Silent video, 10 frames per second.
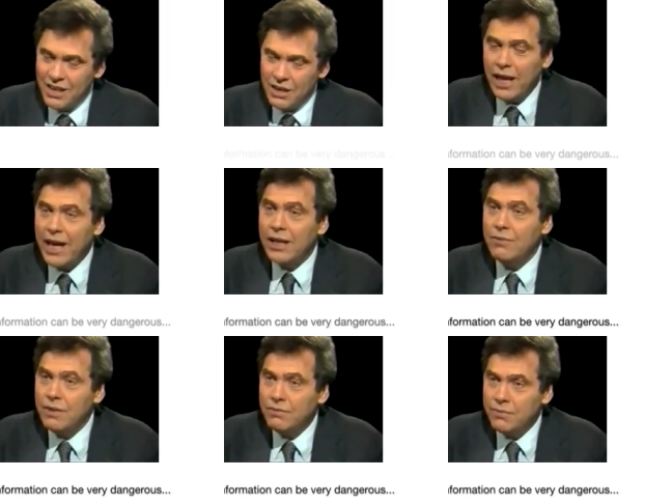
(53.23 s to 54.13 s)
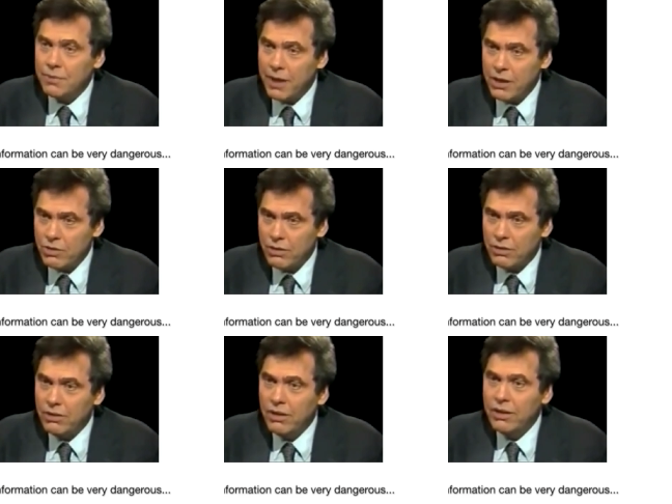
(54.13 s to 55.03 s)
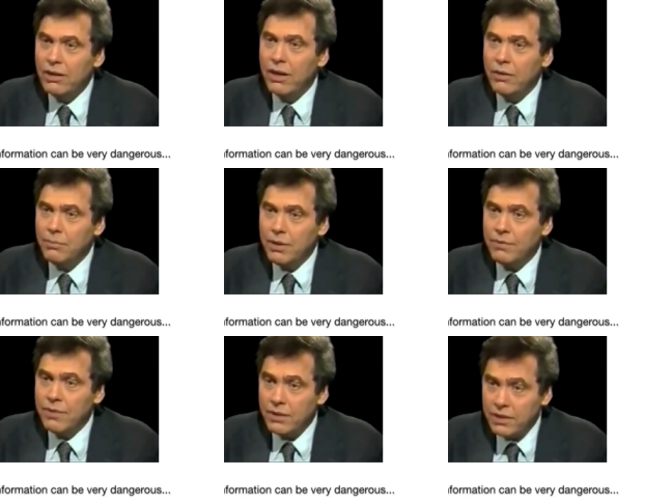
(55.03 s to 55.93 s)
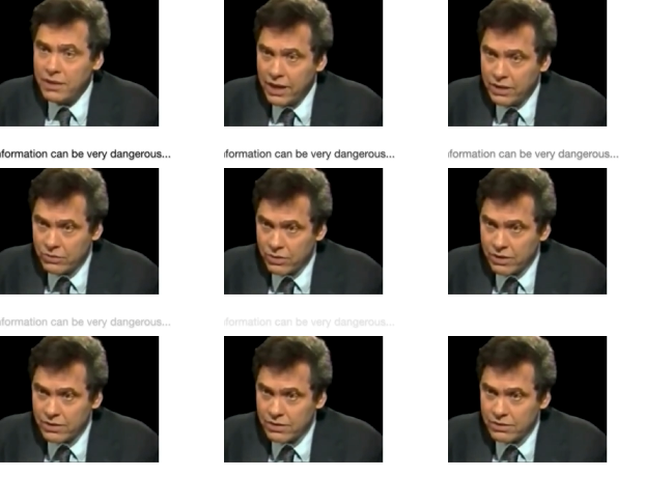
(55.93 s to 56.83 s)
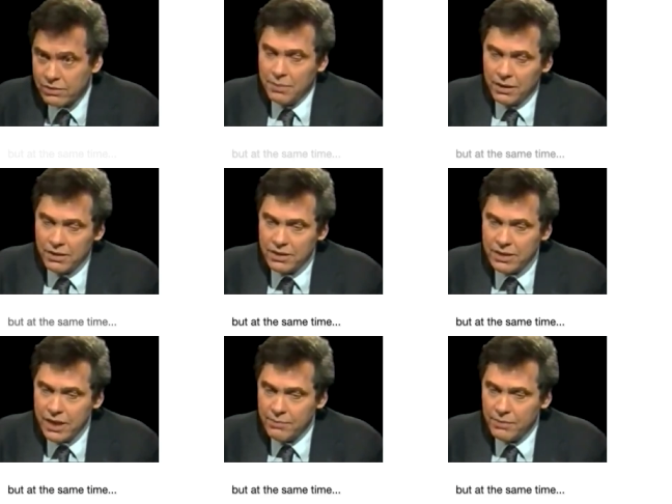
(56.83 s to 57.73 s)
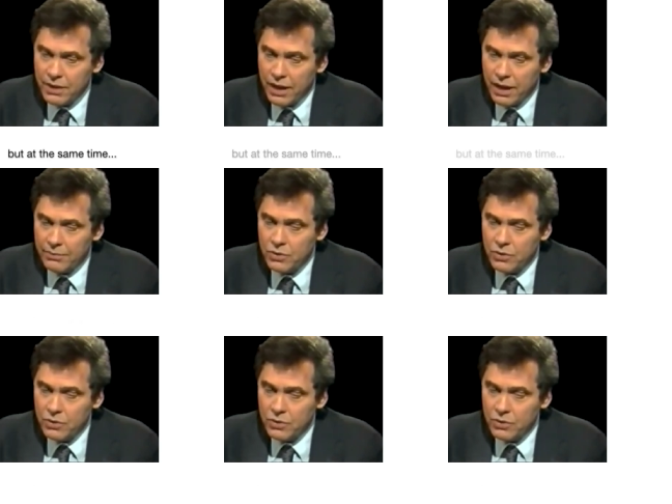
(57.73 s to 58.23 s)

Lack of information can be very dangerous, but at the same time,